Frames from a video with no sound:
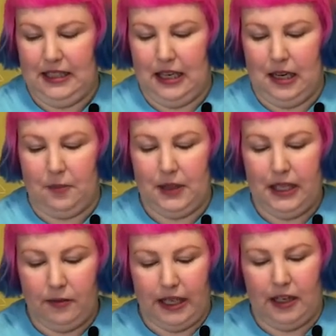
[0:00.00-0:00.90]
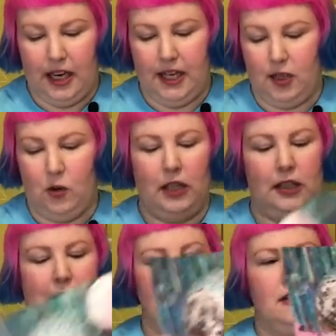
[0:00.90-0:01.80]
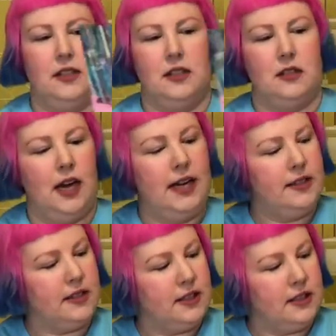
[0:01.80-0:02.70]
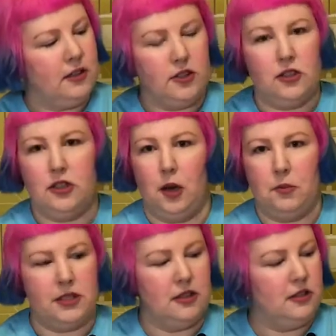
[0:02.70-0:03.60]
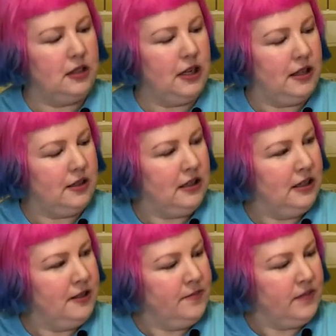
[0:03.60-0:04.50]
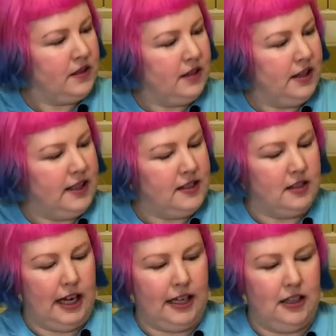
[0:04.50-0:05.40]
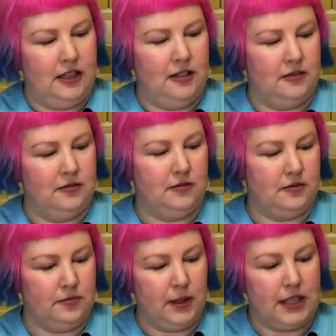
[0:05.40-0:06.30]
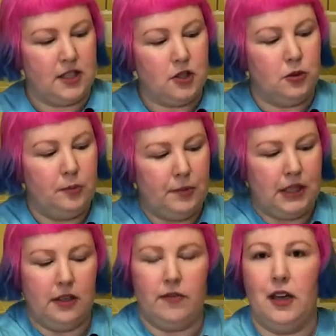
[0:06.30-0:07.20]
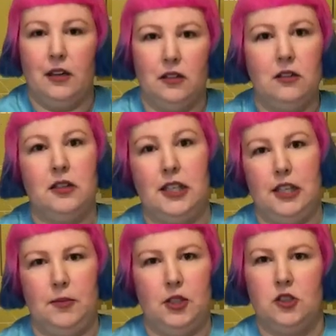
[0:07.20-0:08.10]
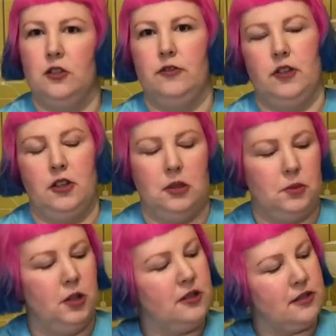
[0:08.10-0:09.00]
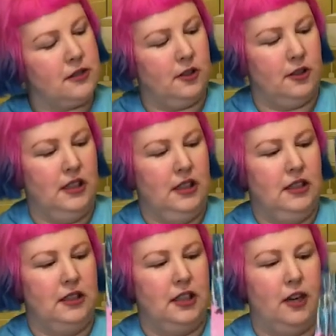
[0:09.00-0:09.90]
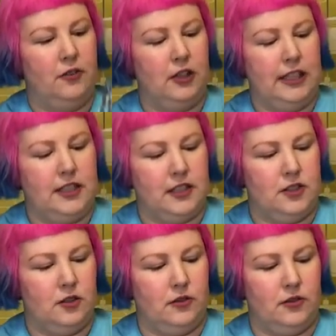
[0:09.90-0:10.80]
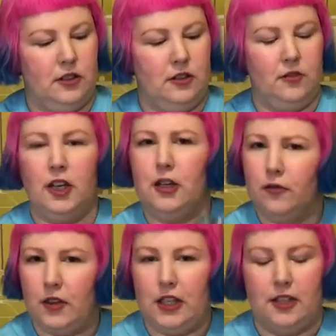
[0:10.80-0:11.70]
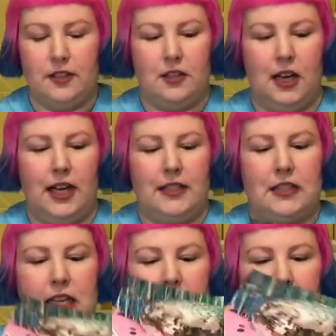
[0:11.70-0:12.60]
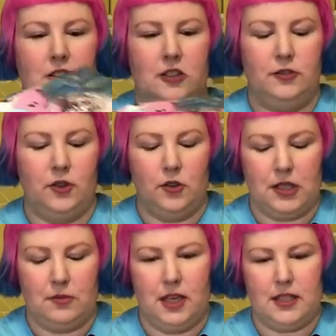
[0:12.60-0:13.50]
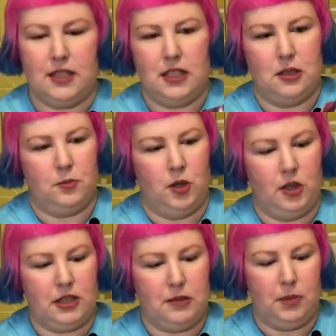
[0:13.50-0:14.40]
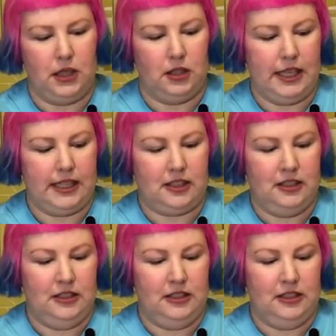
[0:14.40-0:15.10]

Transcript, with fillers: Um, but anyway, I quite like this size. It's not too cumbersome and it's like, but still bigger than the image on the front of the box. So yeah, I feel like it's a sort of very convenient size, you know, folds up nicely into the box, but like